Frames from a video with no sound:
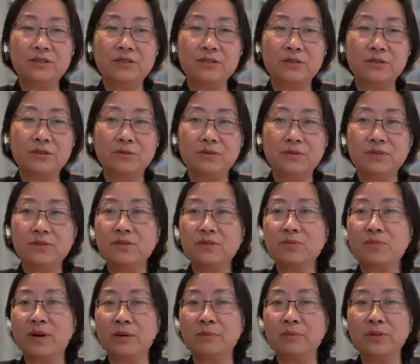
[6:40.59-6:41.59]
So this
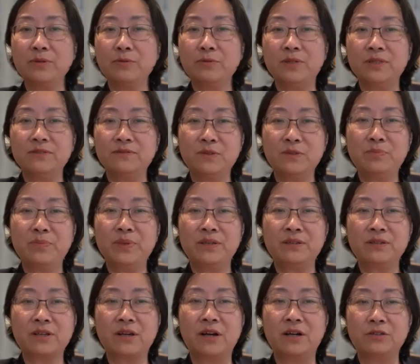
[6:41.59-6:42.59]
is probably one of the
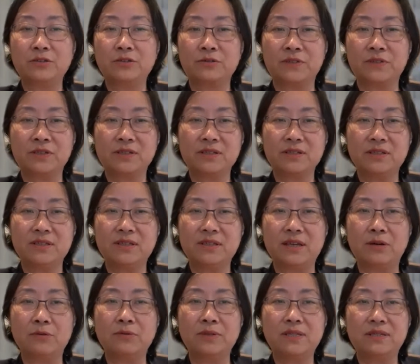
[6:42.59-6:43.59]
biggest controversies
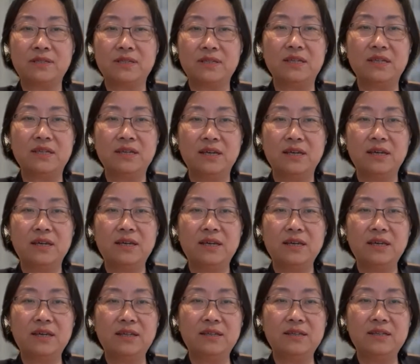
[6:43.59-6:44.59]
that we see
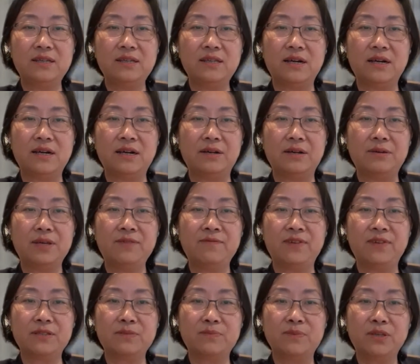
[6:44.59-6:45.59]
in the
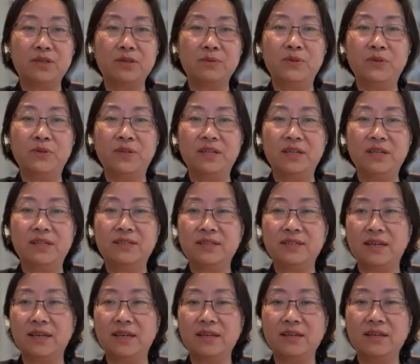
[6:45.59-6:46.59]
investment community
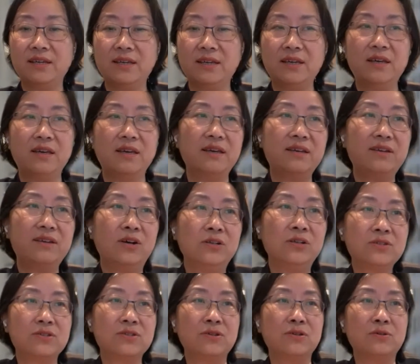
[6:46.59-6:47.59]
today. And
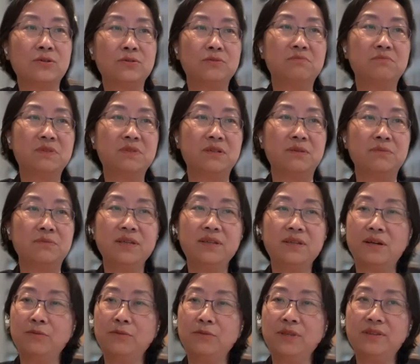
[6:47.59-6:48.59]
also something
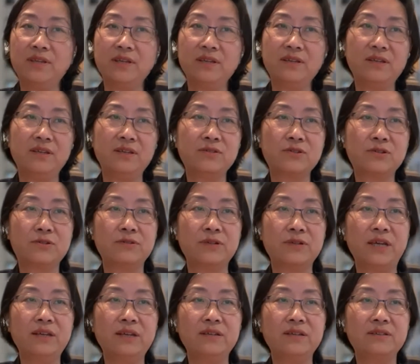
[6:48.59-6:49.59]
that we think is
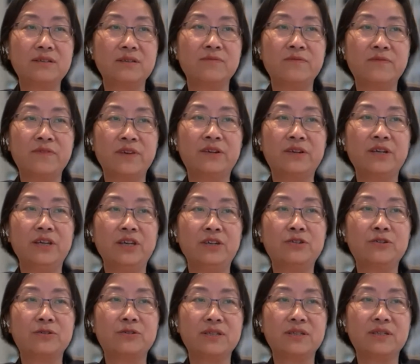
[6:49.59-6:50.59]
creating some very
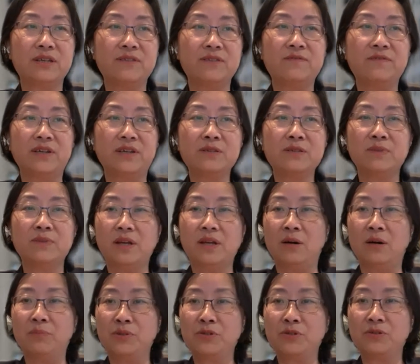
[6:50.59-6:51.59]
interesting investment
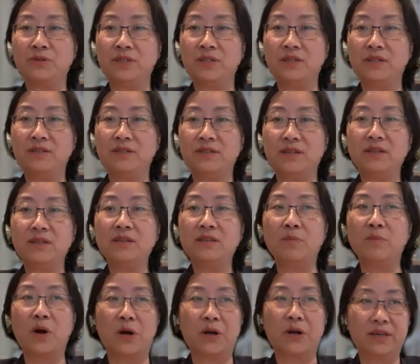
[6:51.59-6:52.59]
opportunities in the
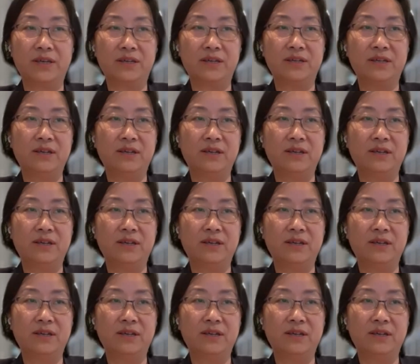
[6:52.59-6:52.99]
market.